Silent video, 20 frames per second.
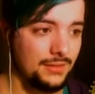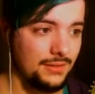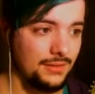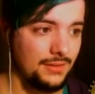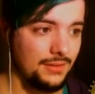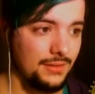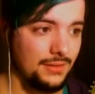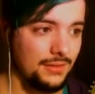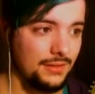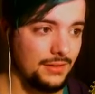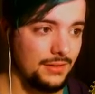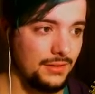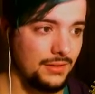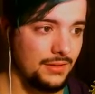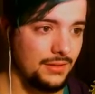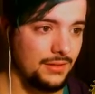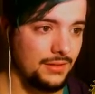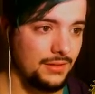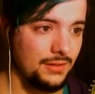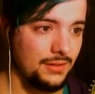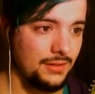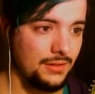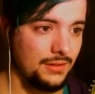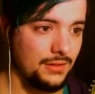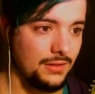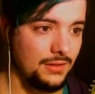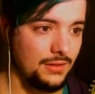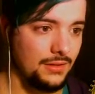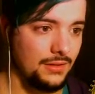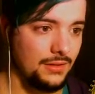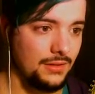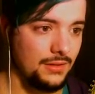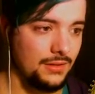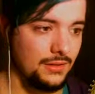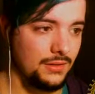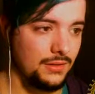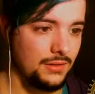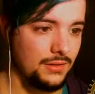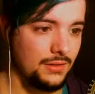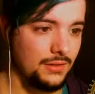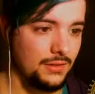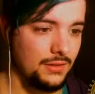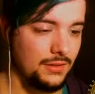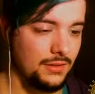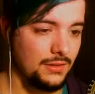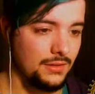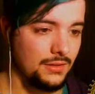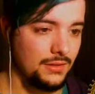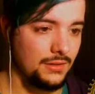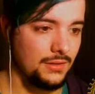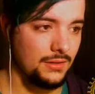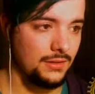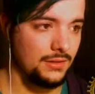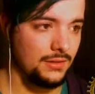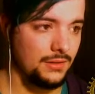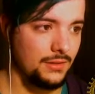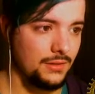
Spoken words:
Nothing is said.